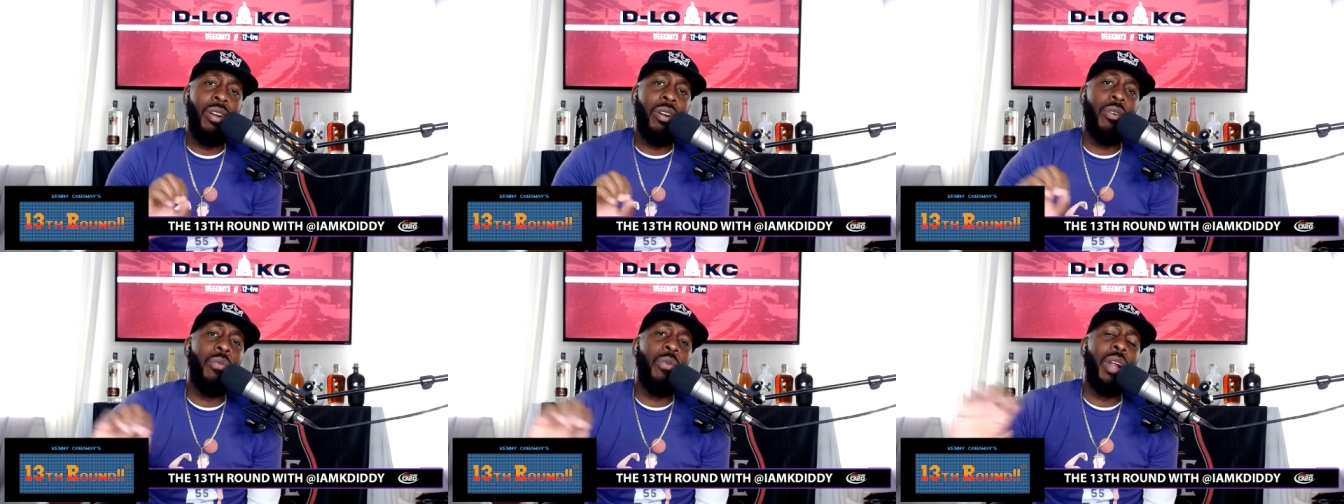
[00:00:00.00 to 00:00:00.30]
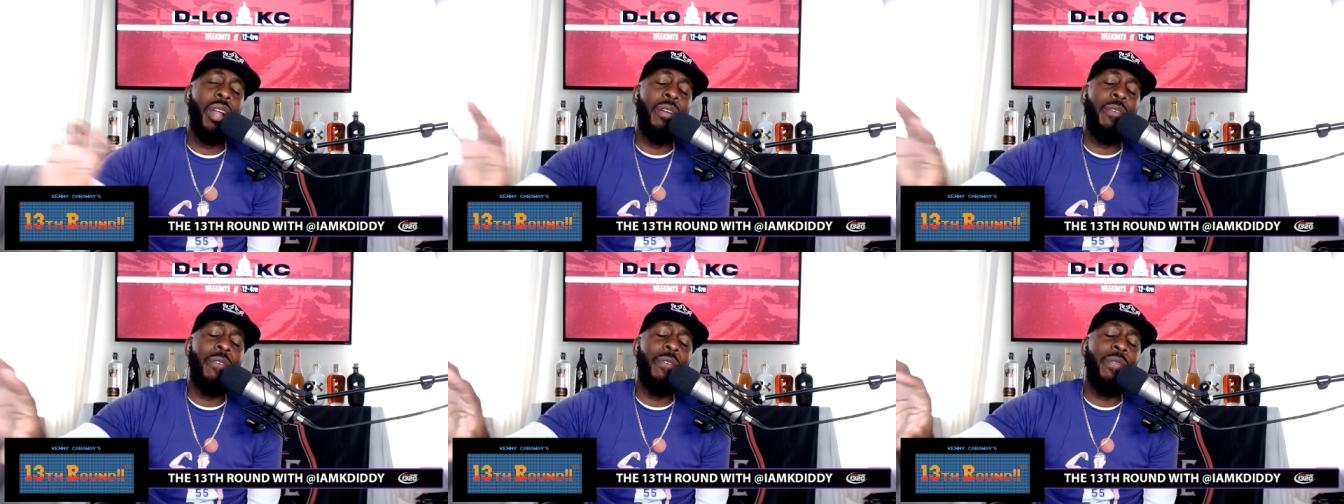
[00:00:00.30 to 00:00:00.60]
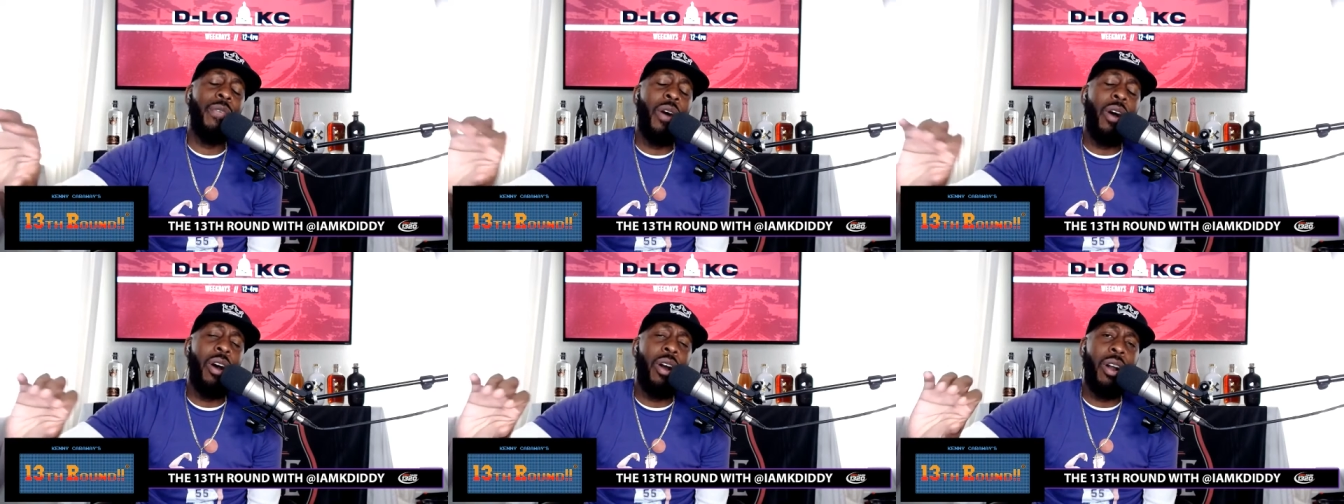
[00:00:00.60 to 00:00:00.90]
Run
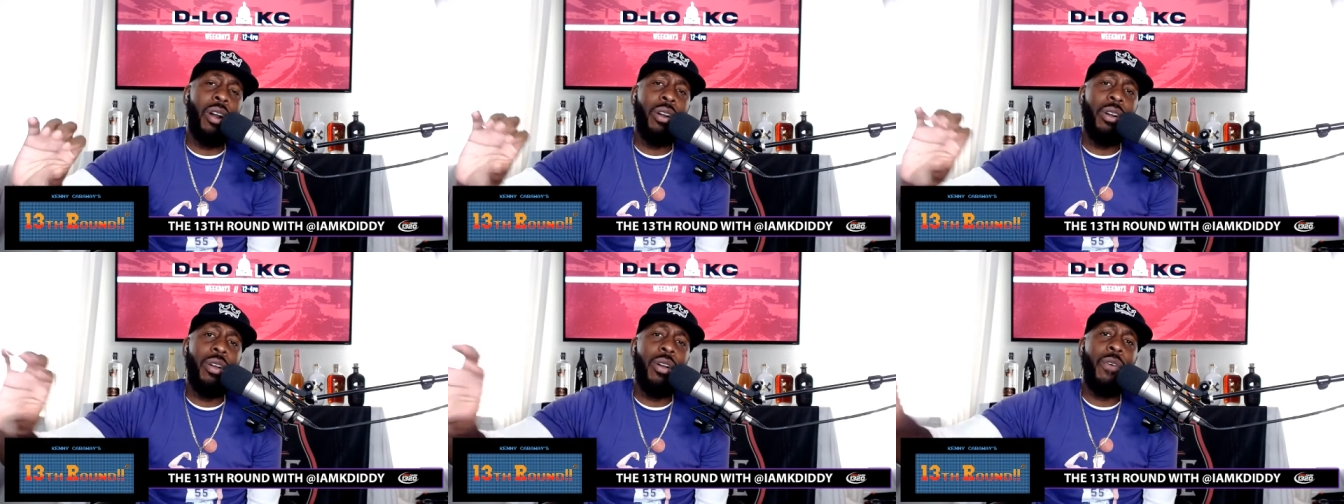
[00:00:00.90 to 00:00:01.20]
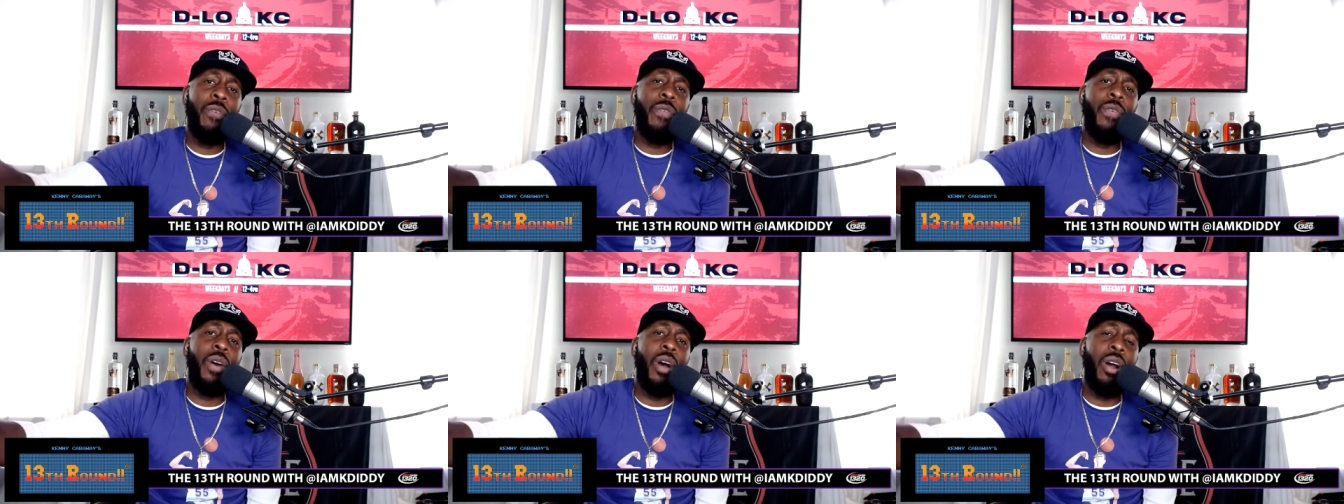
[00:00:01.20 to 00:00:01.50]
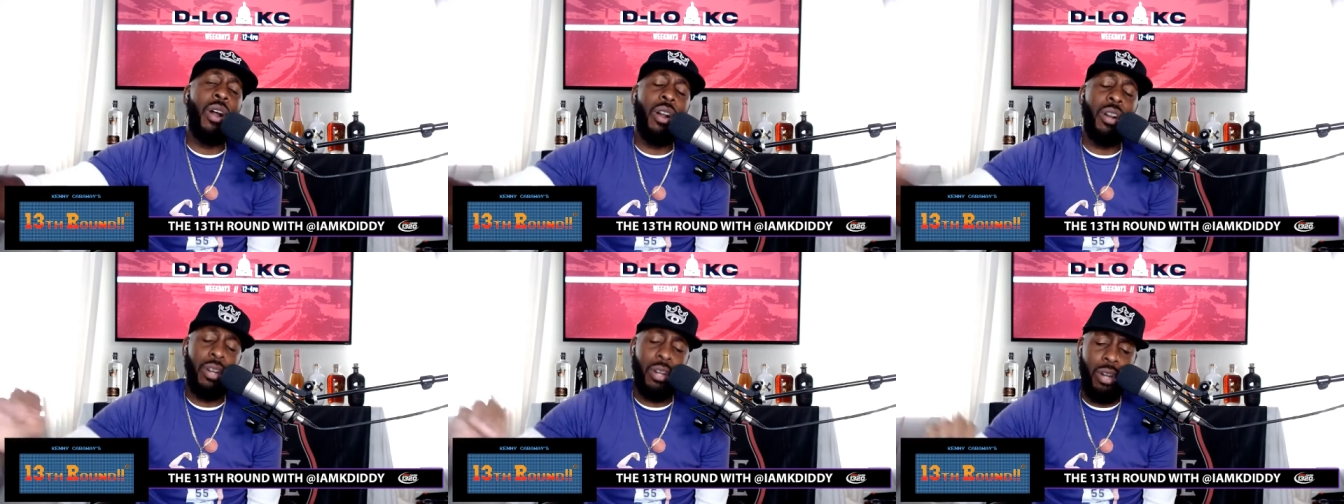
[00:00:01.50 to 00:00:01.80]
far,
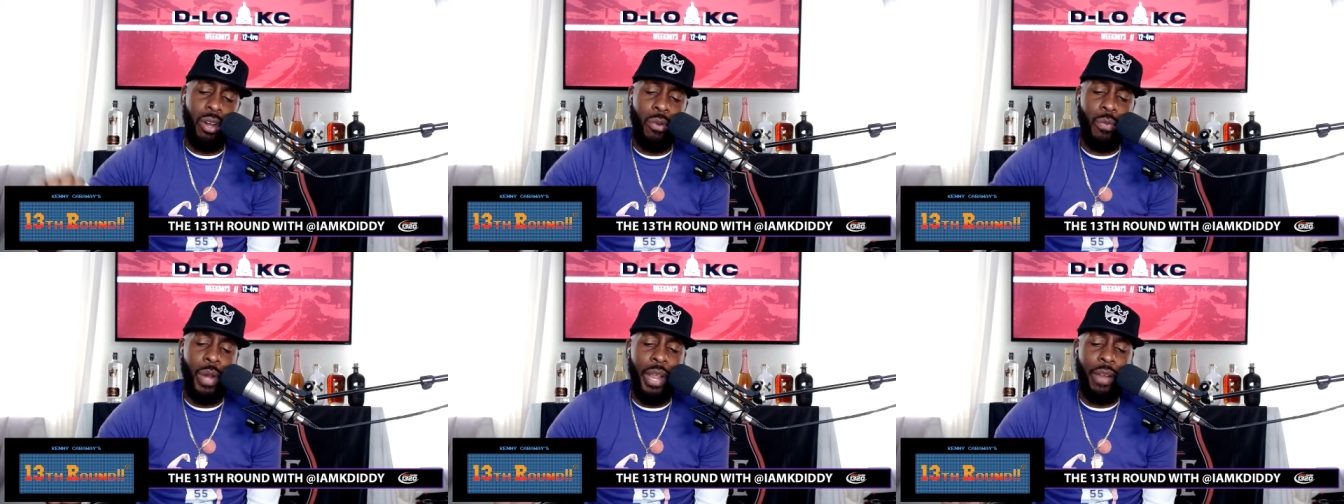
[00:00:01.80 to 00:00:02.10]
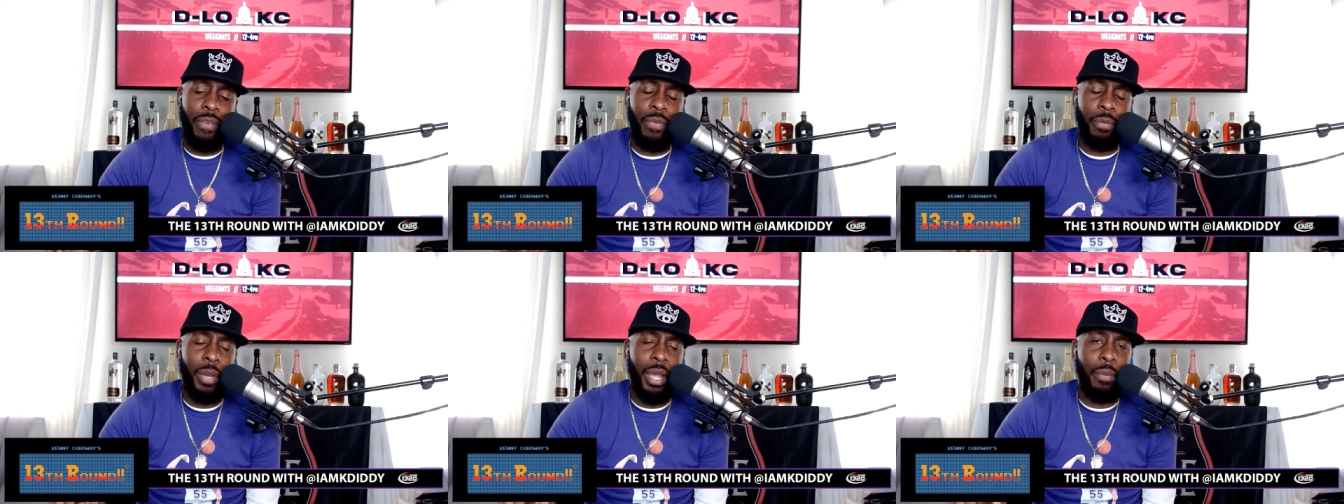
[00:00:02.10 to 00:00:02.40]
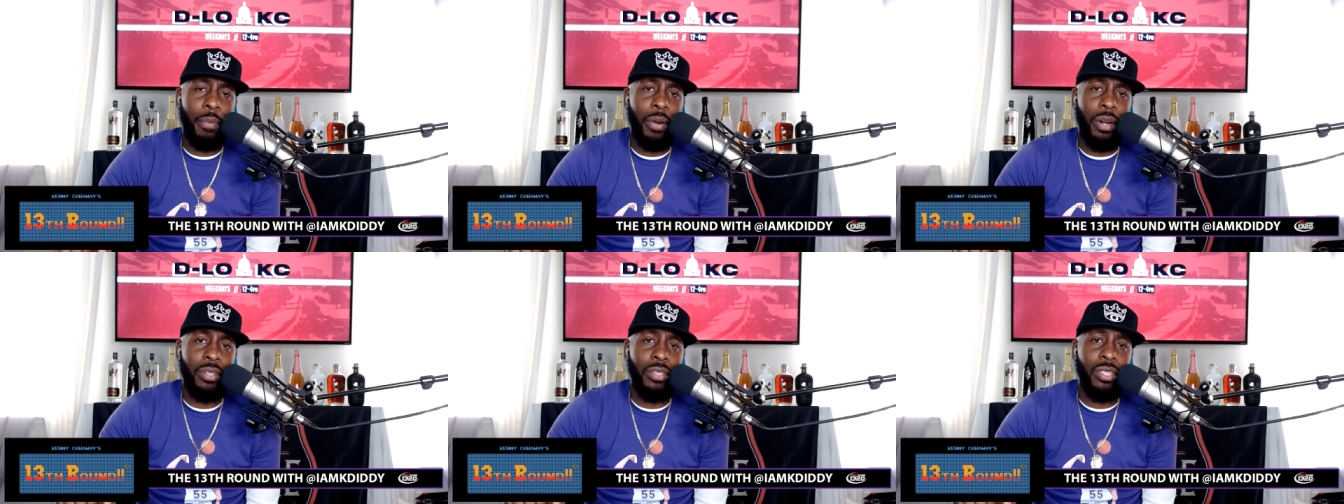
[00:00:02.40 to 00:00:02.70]
far away from that
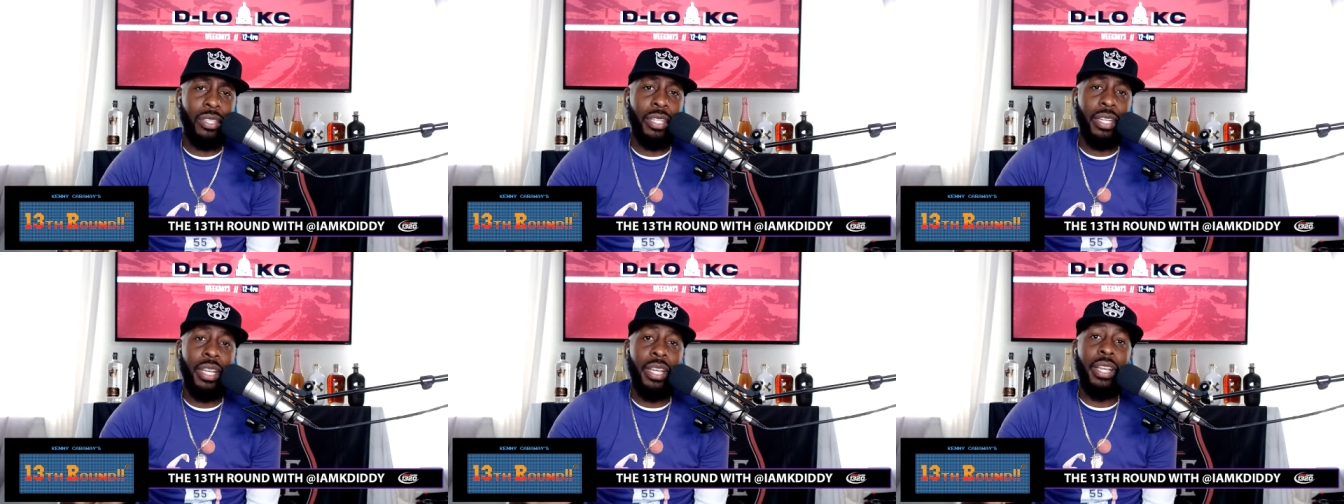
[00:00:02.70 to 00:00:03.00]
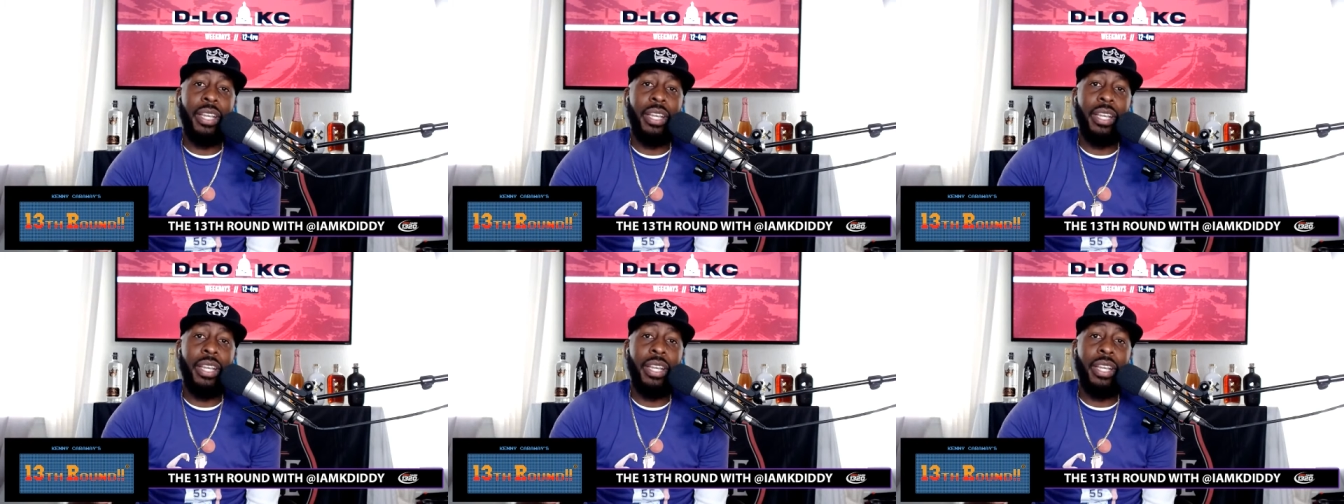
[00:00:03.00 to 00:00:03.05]
person.